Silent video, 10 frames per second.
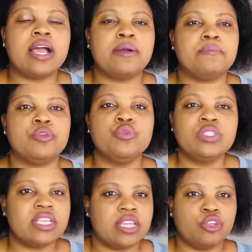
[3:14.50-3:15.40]

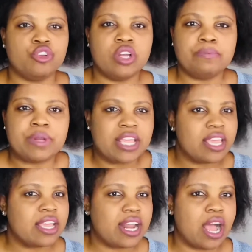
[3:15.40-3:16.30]
using it, you're not
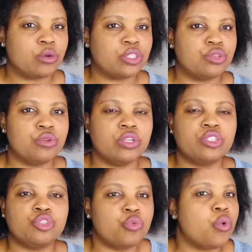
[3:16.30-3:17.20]
bringing it out, you're
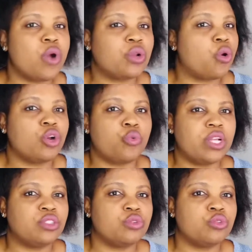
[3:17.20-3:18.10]
not doing what God
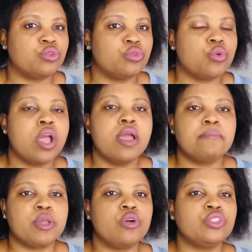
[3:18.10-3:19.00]
wants you to do,
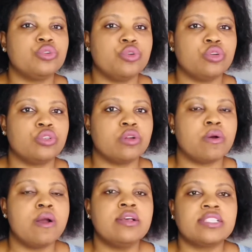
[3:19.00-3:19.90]
because you don't know.
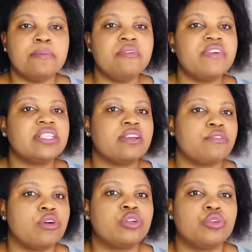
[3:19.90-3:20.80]
Some of us have
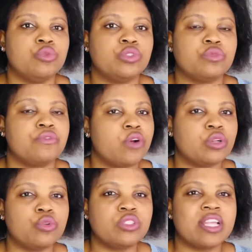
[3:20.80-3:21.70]
got clues. We've got
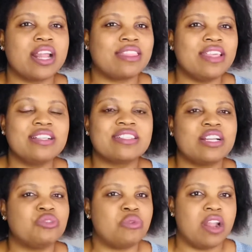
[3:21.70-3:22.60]
clues. There are things
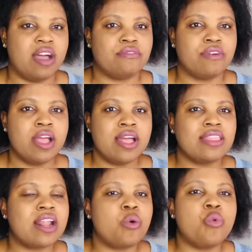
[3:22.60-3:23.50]
that you love.
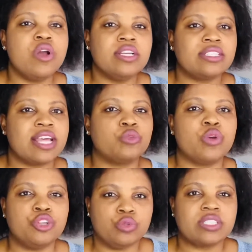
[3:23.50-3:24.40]
There are words that
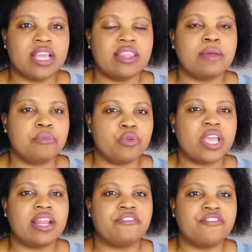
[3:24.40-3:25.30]
when you say them, you
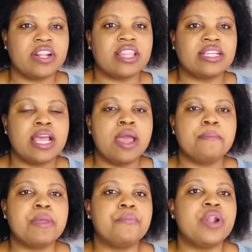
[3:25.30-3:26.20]
can feel that
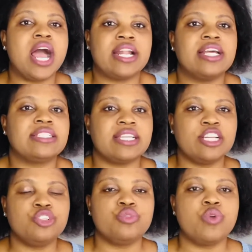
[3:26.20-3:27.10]
people
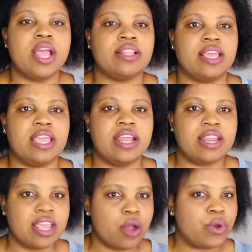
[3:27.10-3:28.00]
understand you and they can
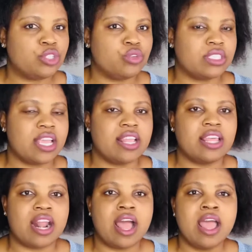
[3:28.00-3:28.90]
hear what you're saying.
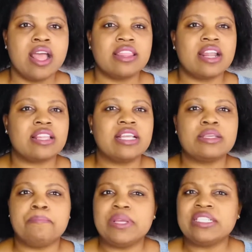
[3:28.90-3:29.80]
There's a
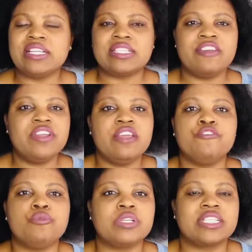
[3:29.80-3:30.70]
business. Even if
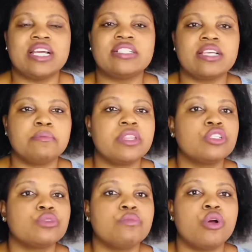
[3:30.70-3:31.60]
you sell something
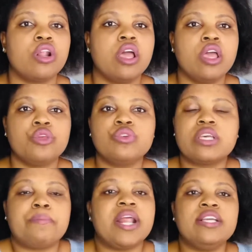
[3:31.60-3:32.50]
small, you're
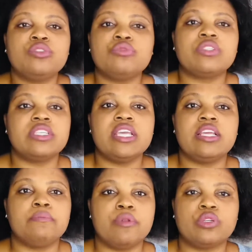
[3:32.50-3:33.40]
surprised to see
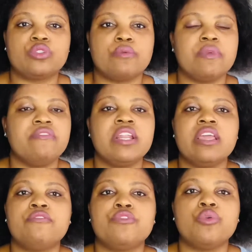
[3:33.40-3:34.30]
it blossom. Even
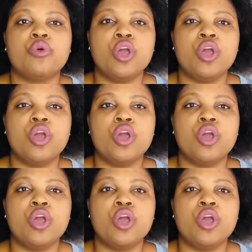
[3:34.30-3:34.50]
if you